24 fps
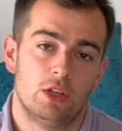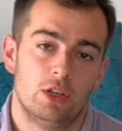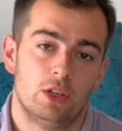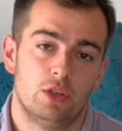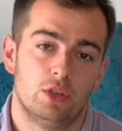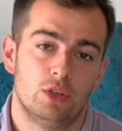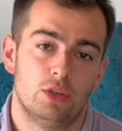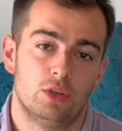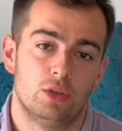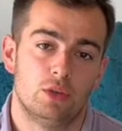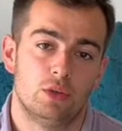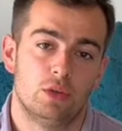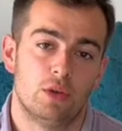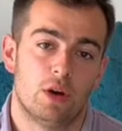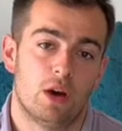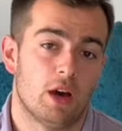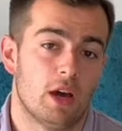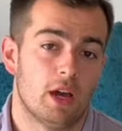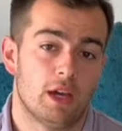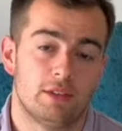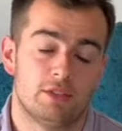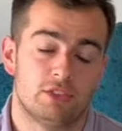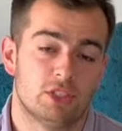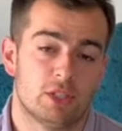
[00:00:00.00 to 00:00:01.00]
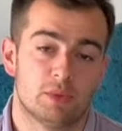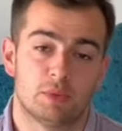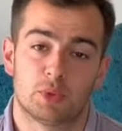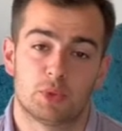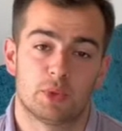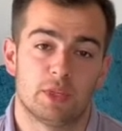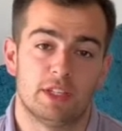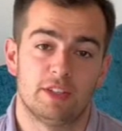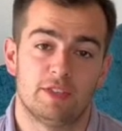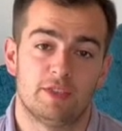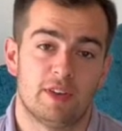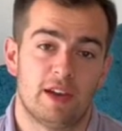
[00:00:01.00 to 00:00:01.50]
who I
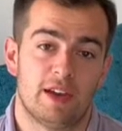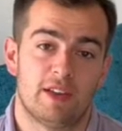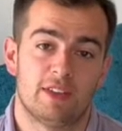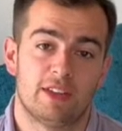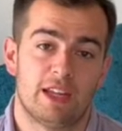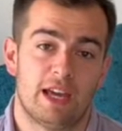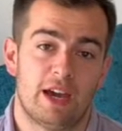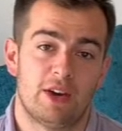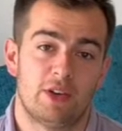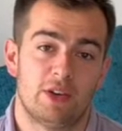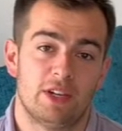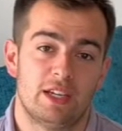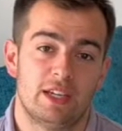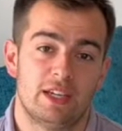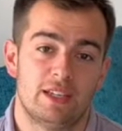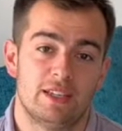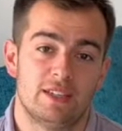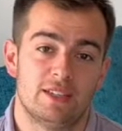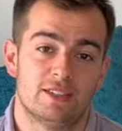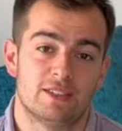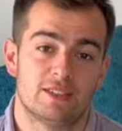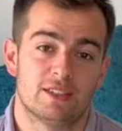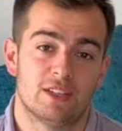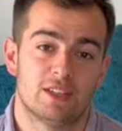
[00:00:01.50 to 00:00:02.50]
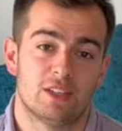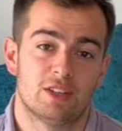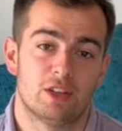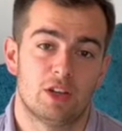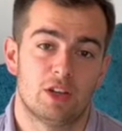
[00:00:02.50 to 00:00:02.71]
subsequently found out is